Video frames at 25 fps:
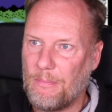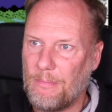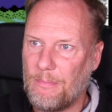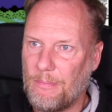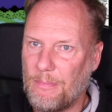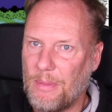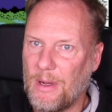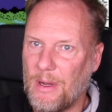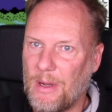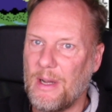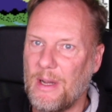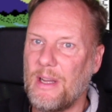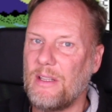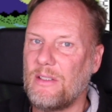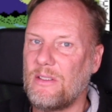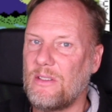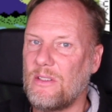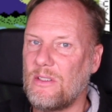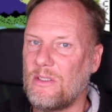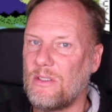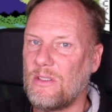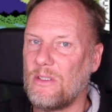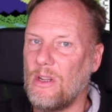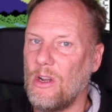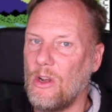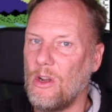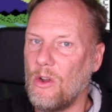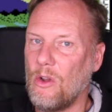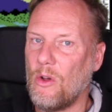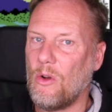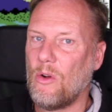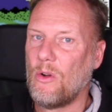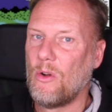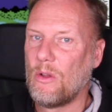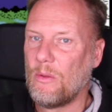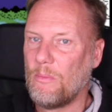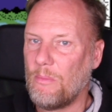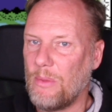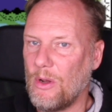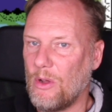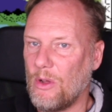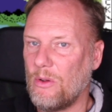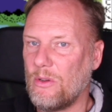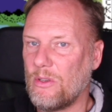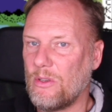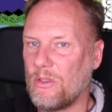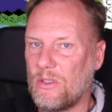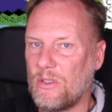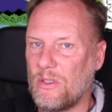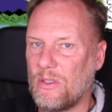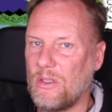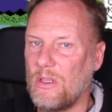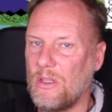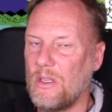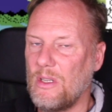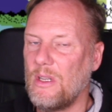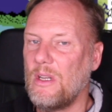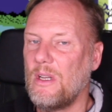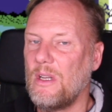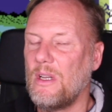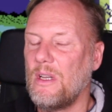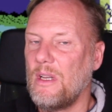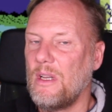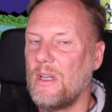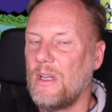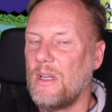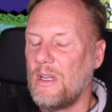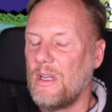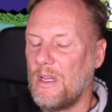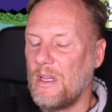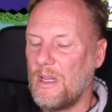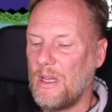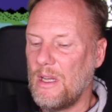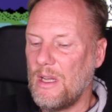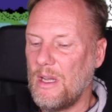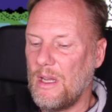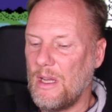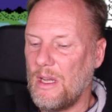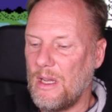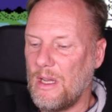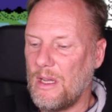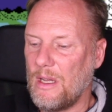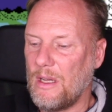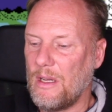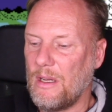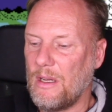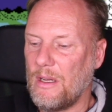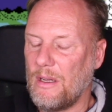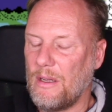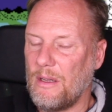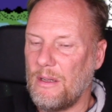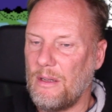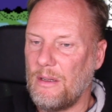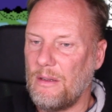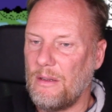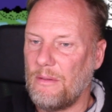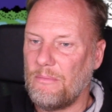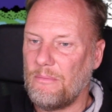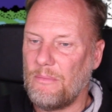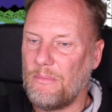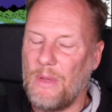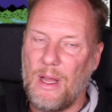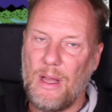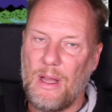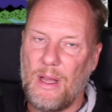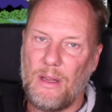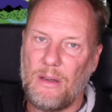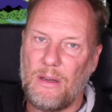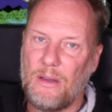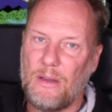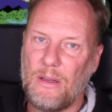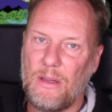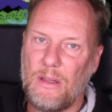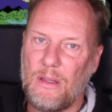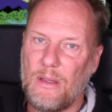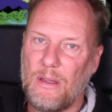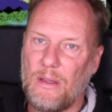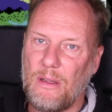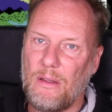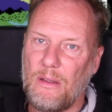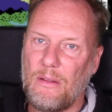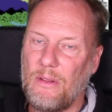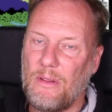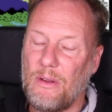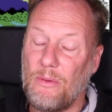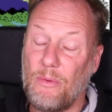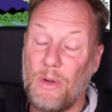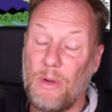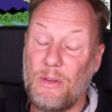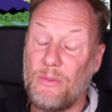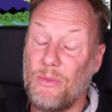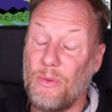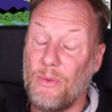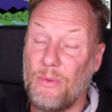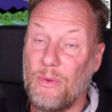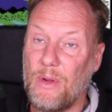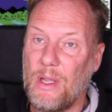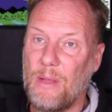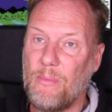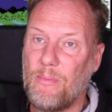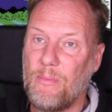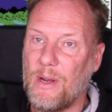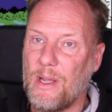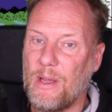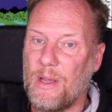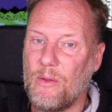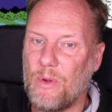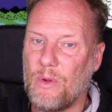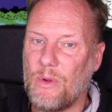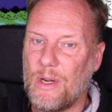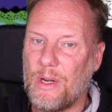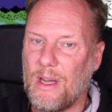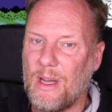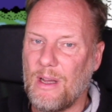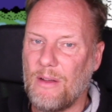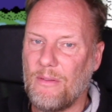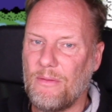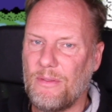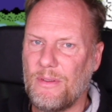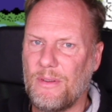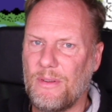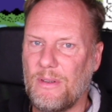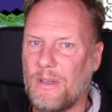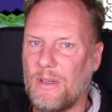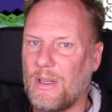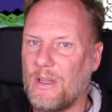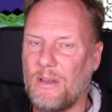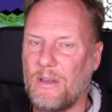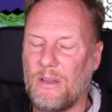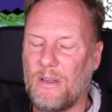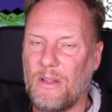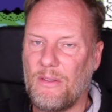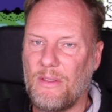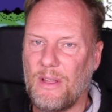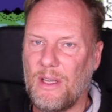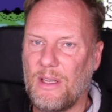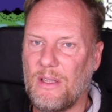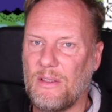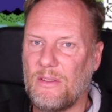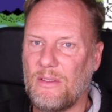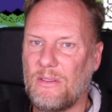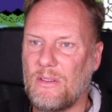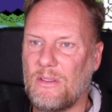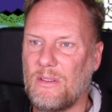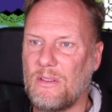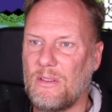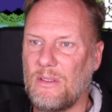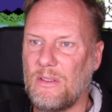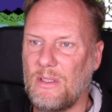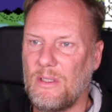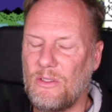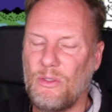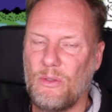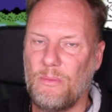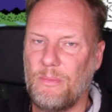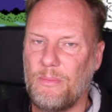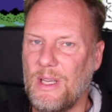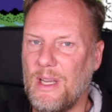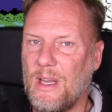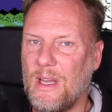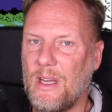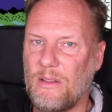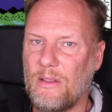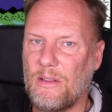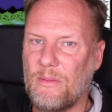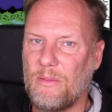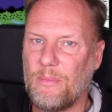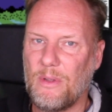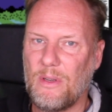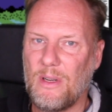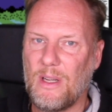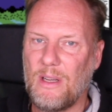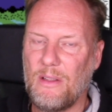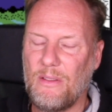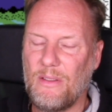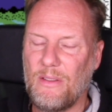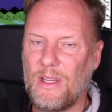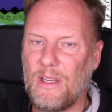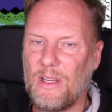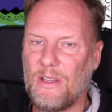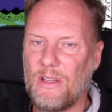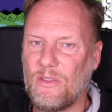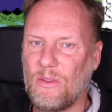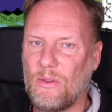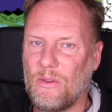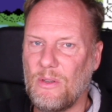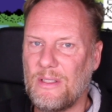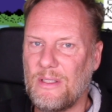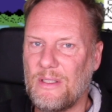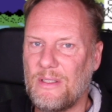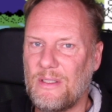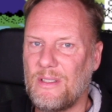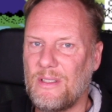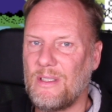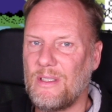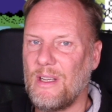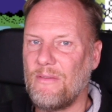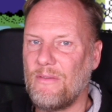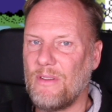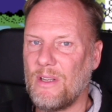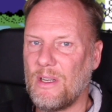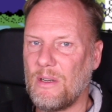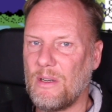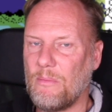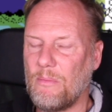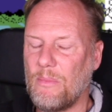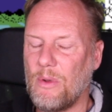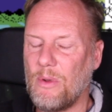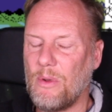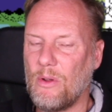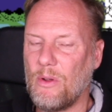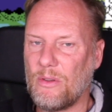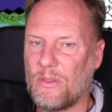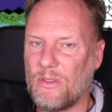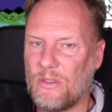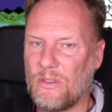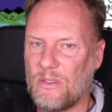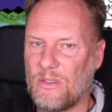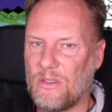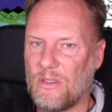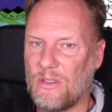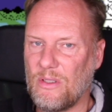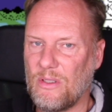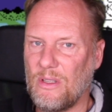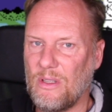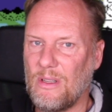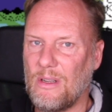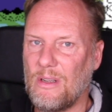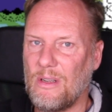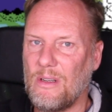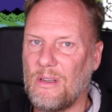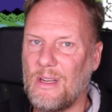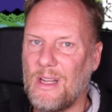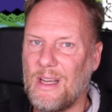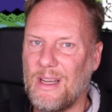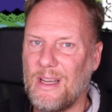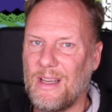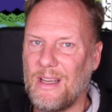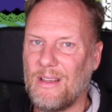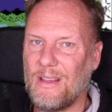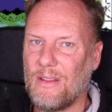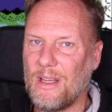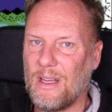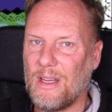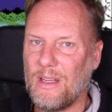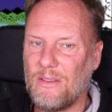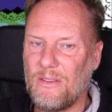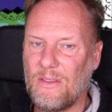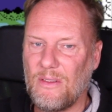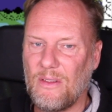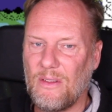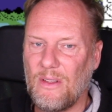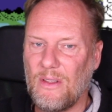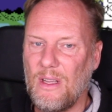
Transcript: bytes long blocks, the retro replay would have, I think it should be 8, but I think it's only 7 blocks like that.